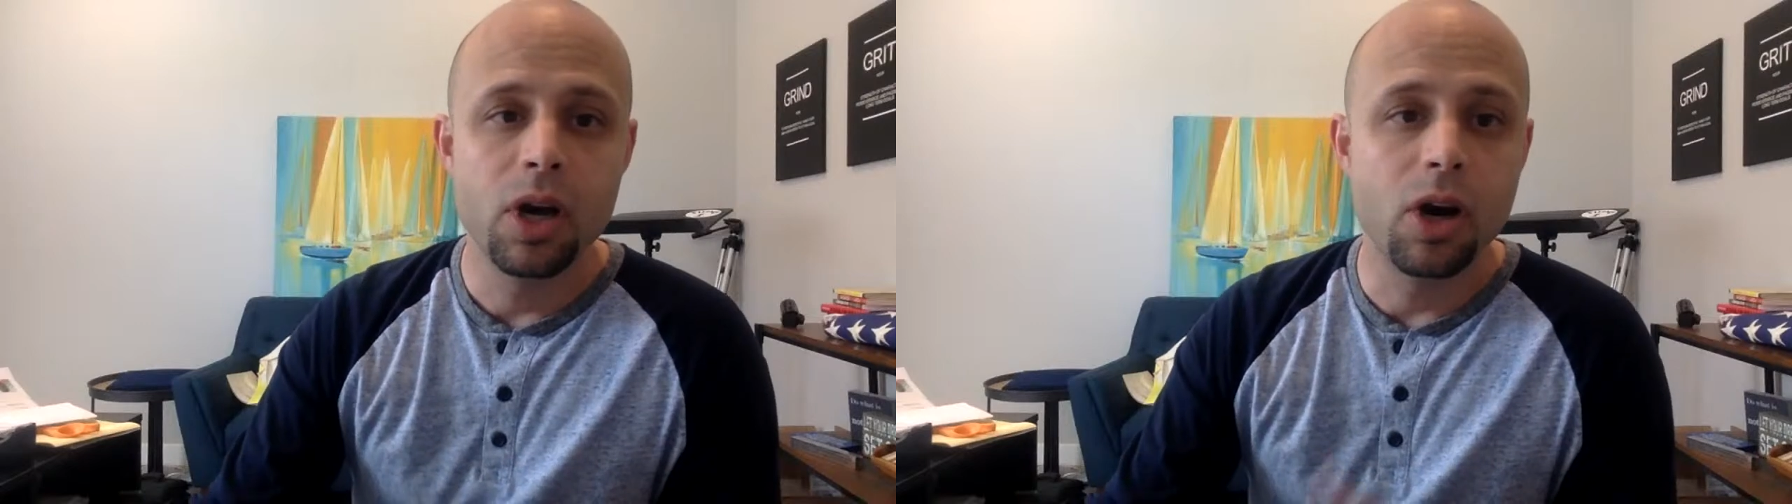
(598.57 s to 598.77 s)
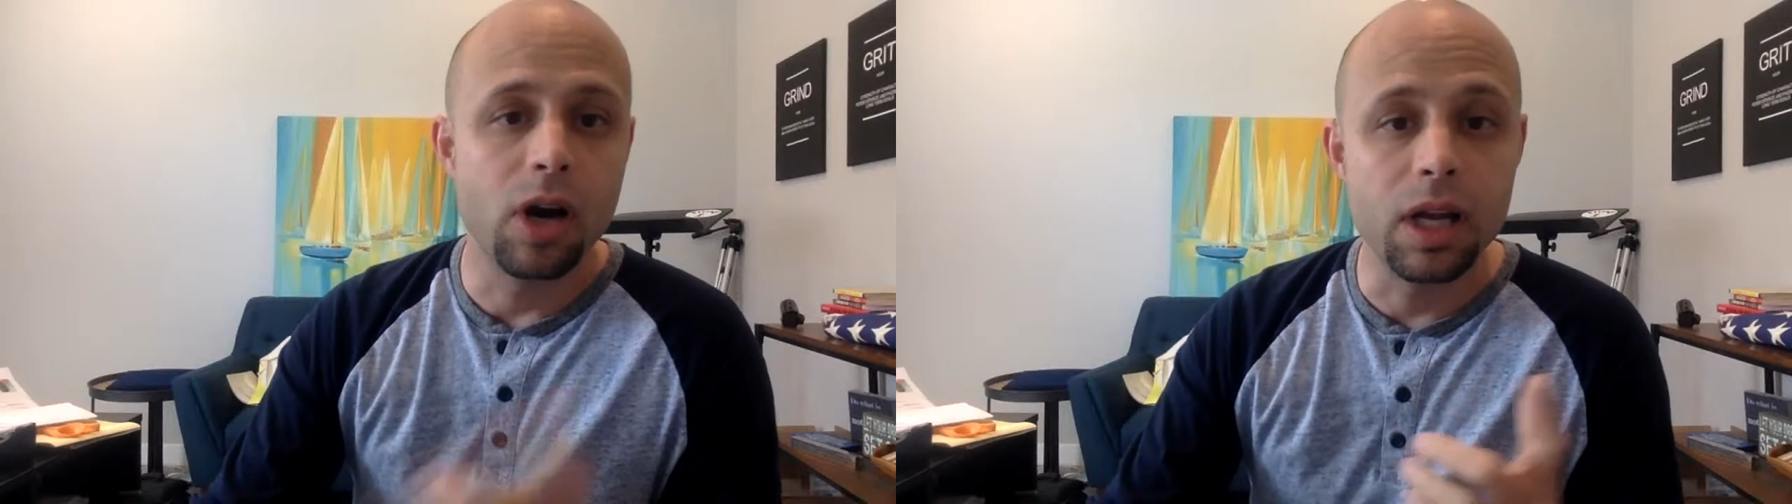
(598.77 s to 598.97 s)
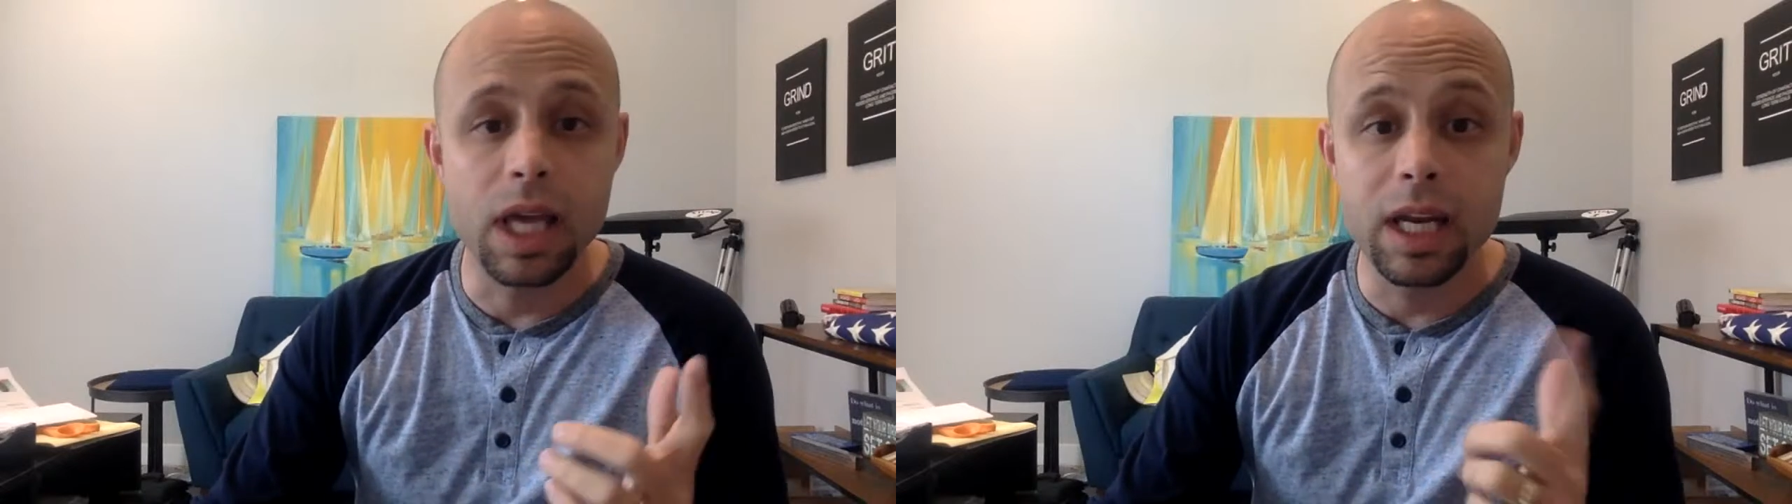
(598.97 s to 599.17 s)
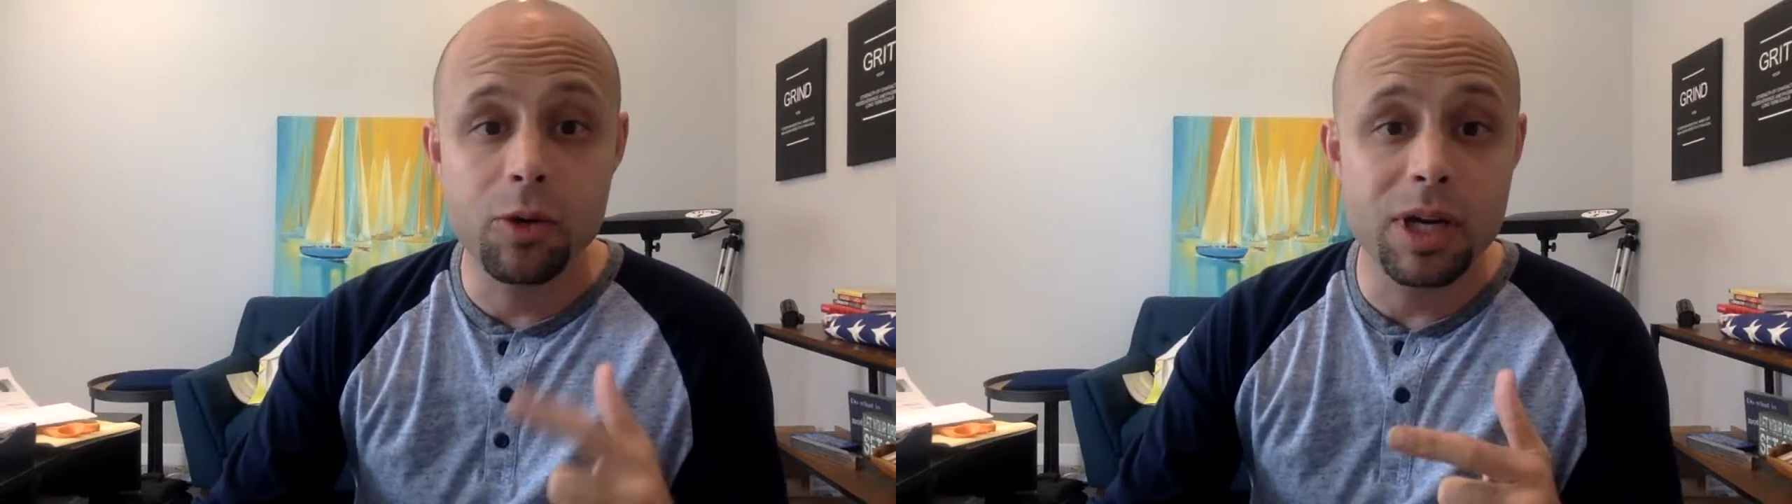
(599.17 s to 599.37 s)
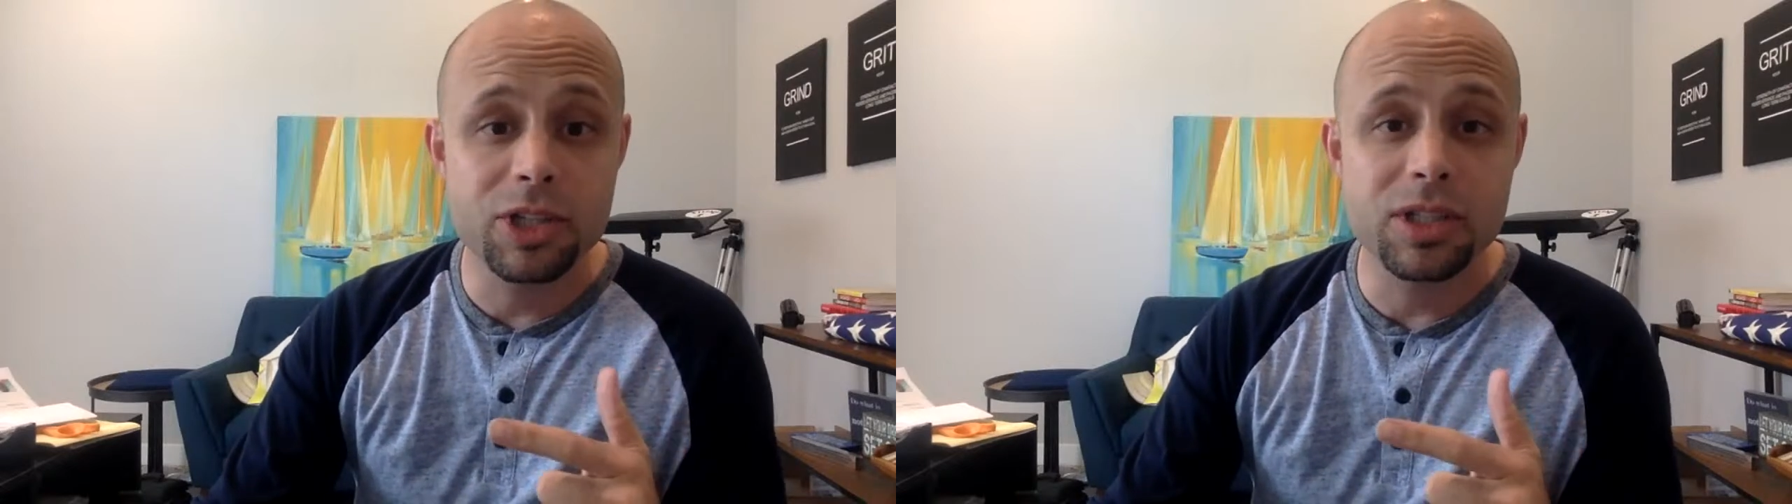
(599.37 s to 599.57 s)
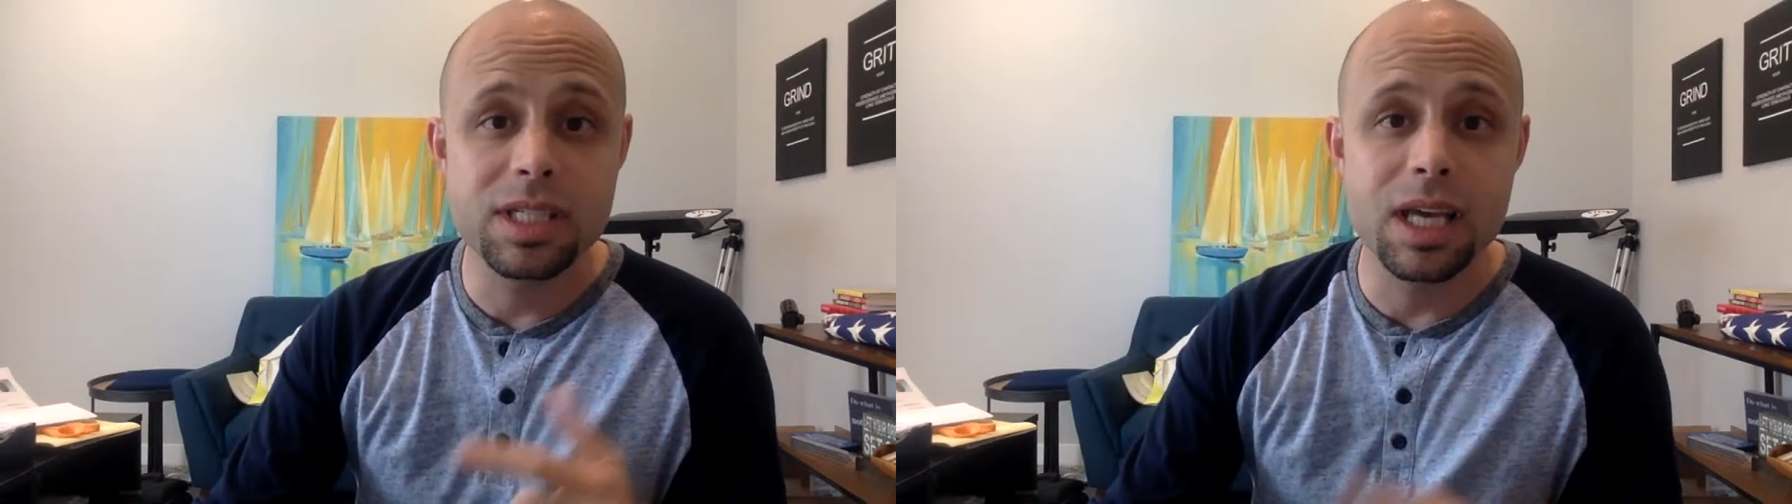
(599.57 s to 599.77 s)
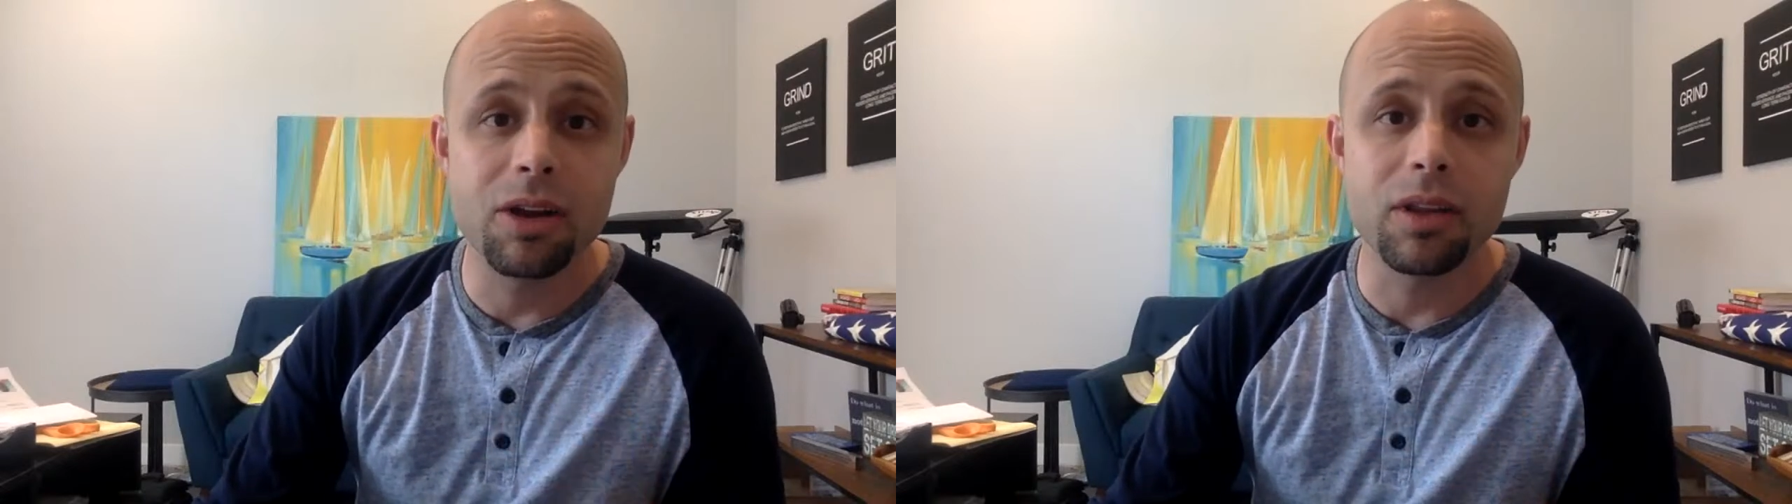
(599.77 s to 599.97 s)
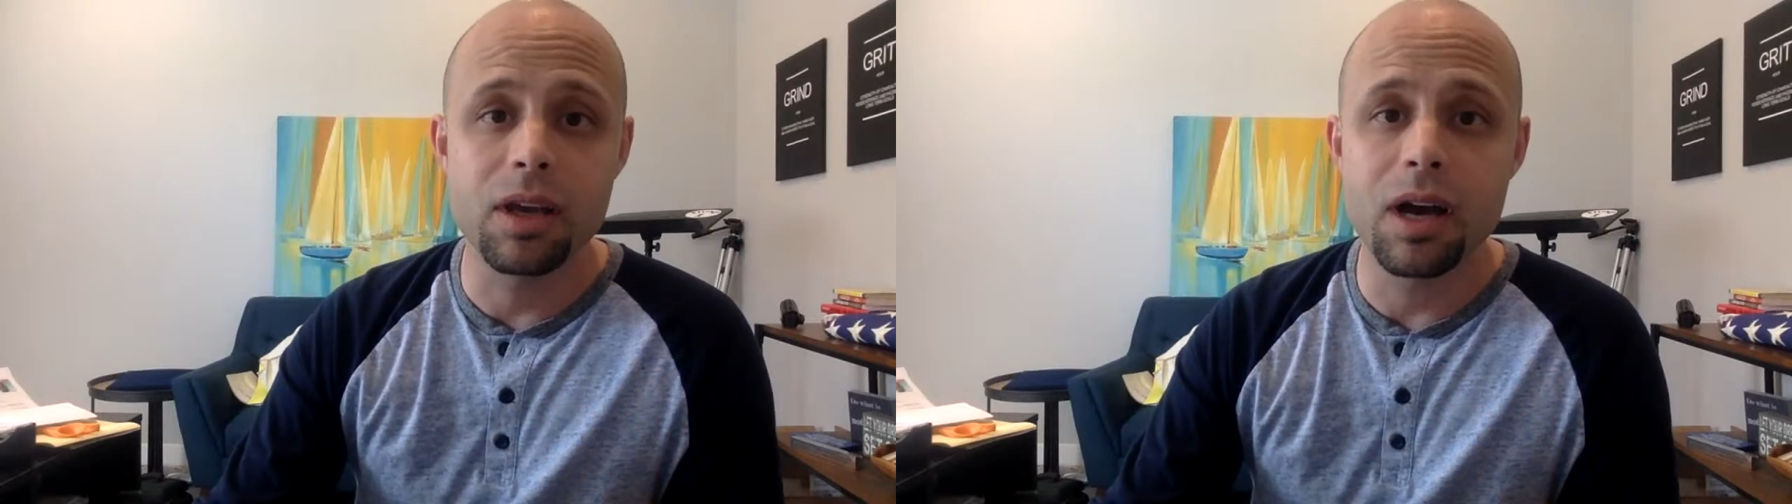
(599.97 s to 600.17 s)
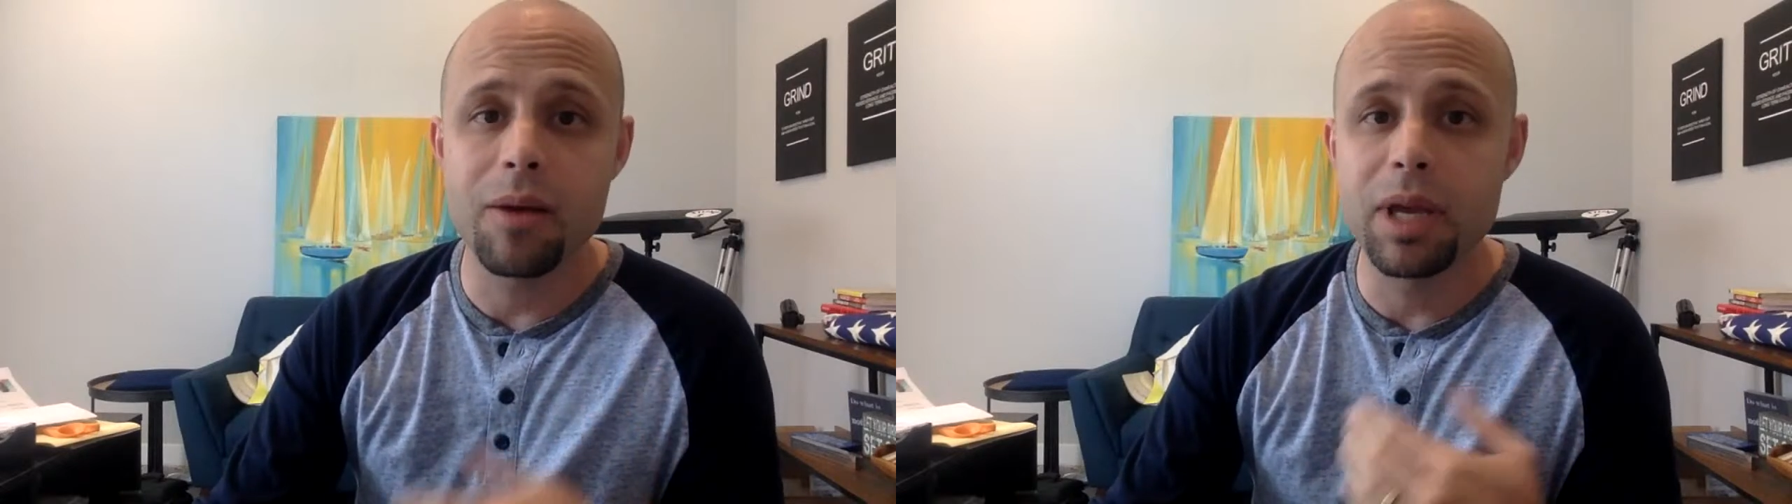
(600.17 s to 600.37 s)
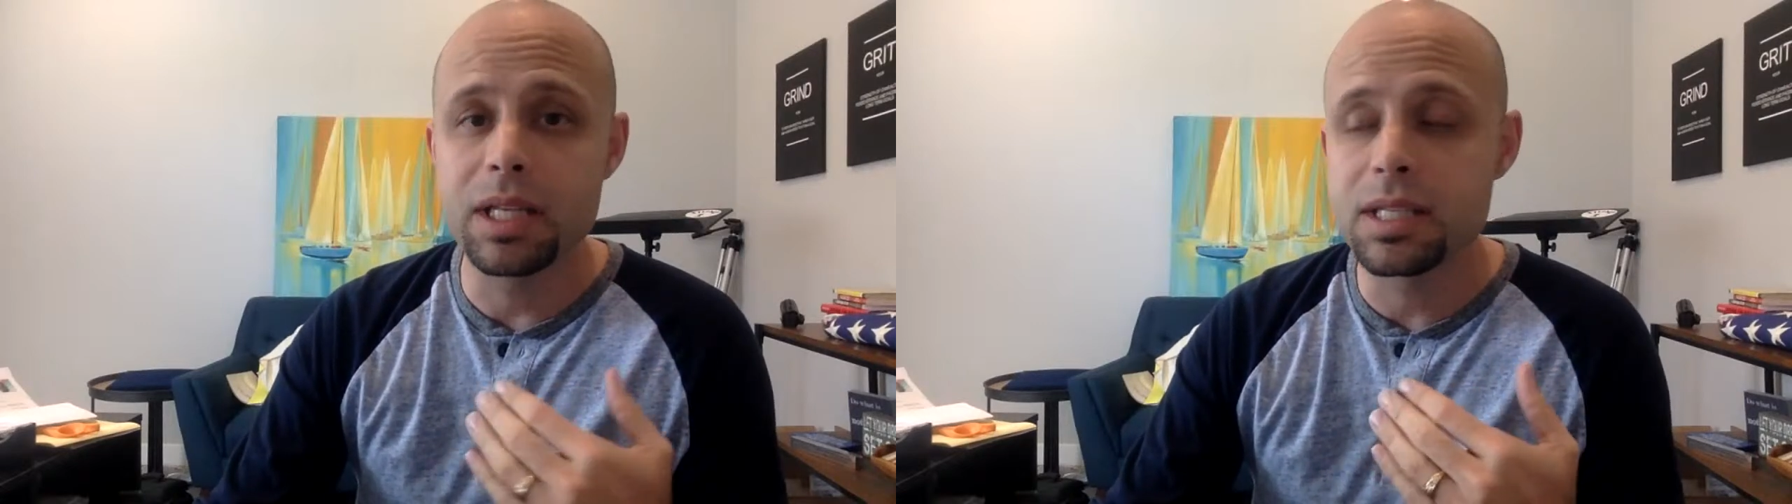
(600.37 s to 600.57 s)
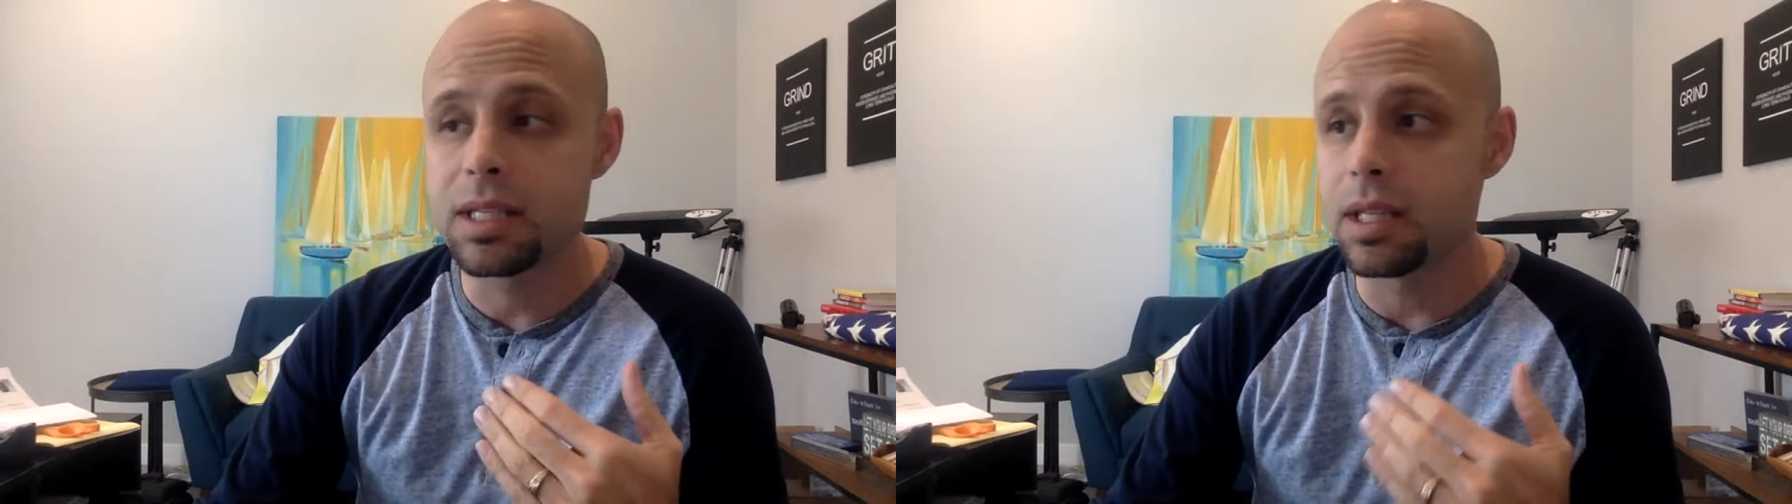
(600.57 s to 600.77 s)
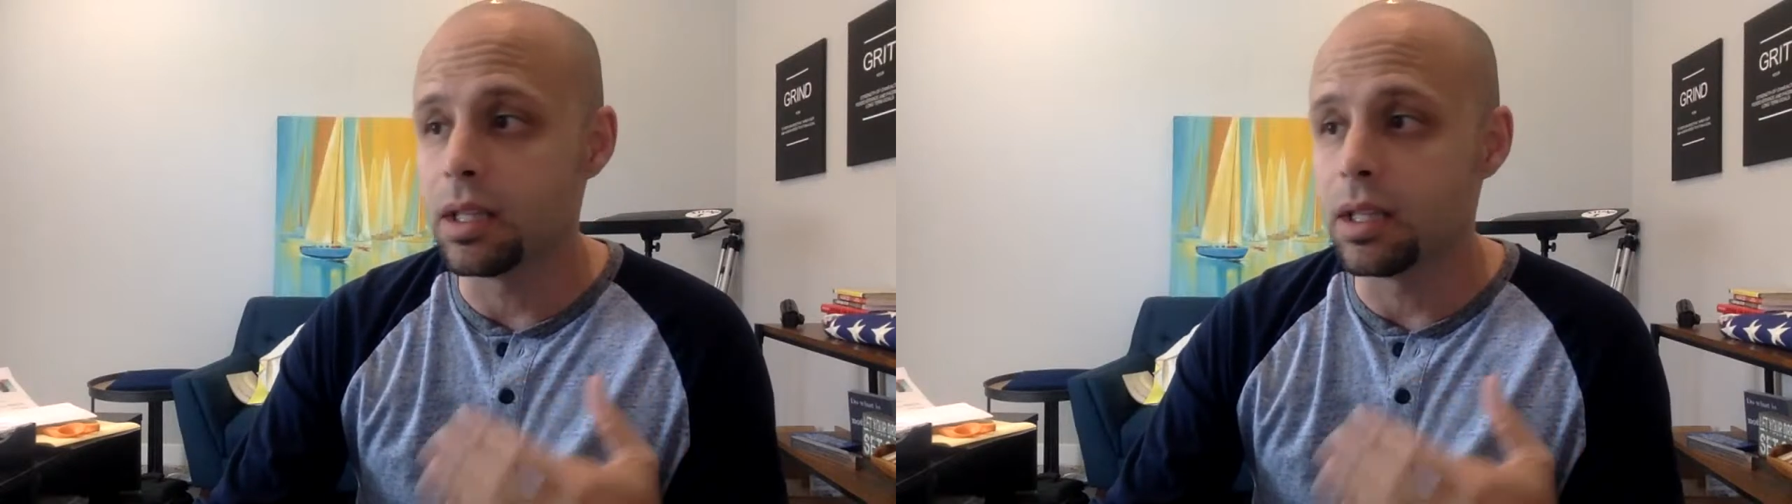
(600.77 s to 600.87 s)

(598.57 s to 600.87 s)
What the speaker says: All right. Any questions down in the comments?